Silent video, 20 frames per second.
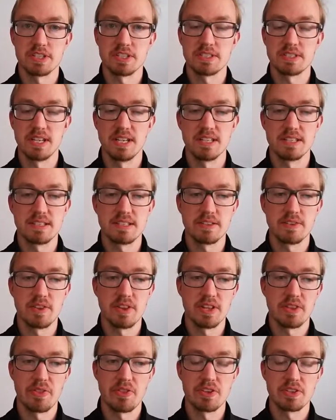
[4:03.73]
that states
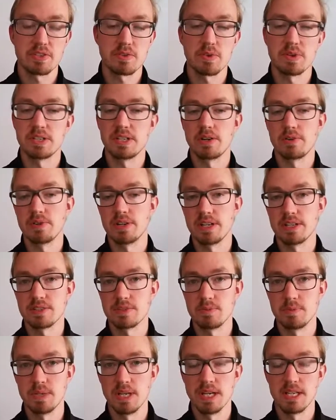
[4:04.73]
that this criteria
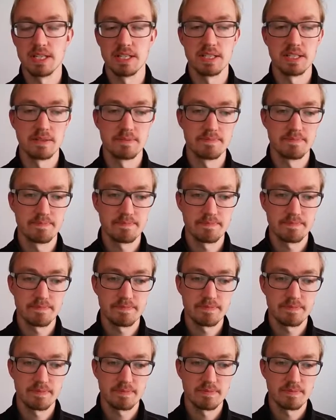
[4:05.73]
has to be added.
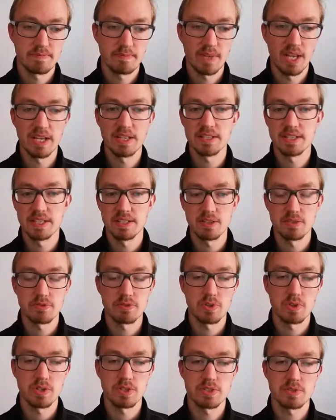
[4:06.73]
And date,
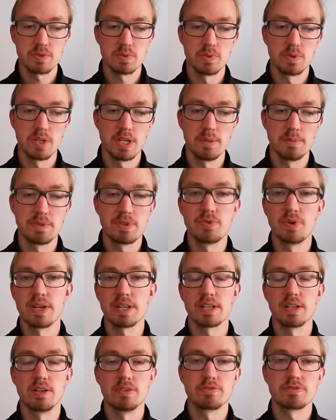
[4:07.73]
of course, to keep
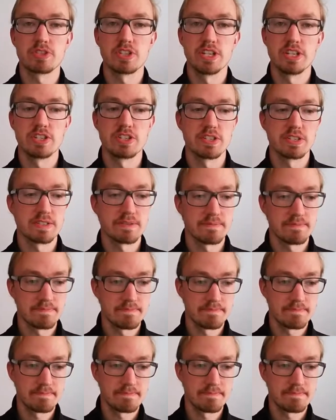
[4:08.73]
track of changes.